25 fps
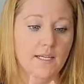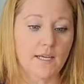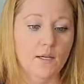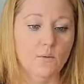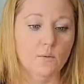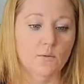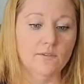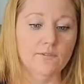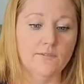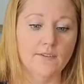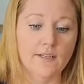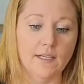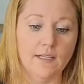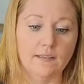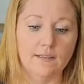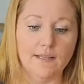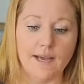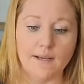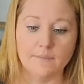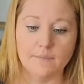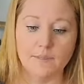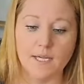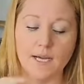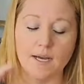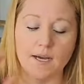It will fit a
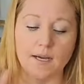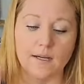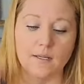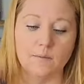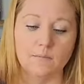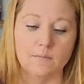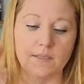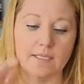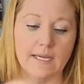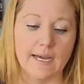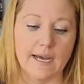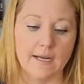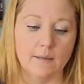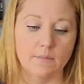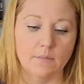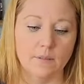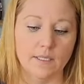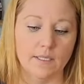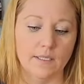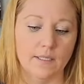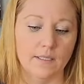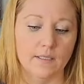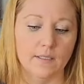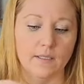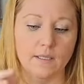laptop,
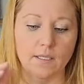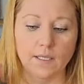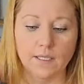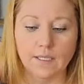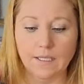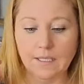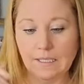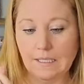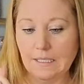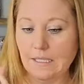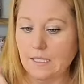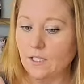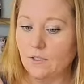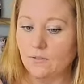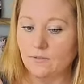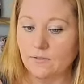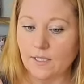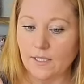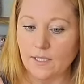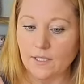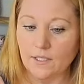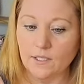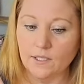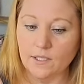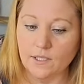tablet,
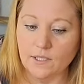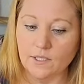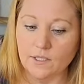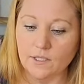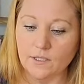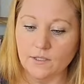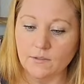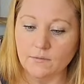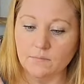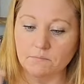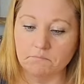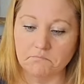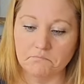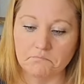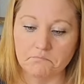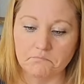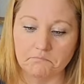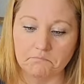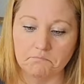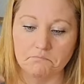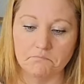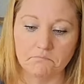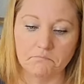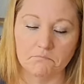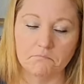e-reader
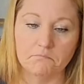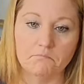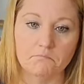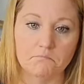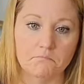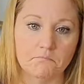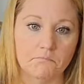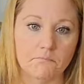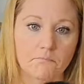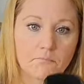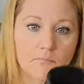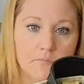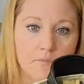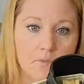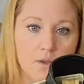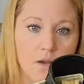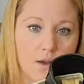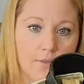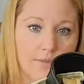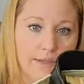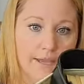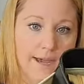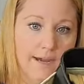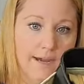on the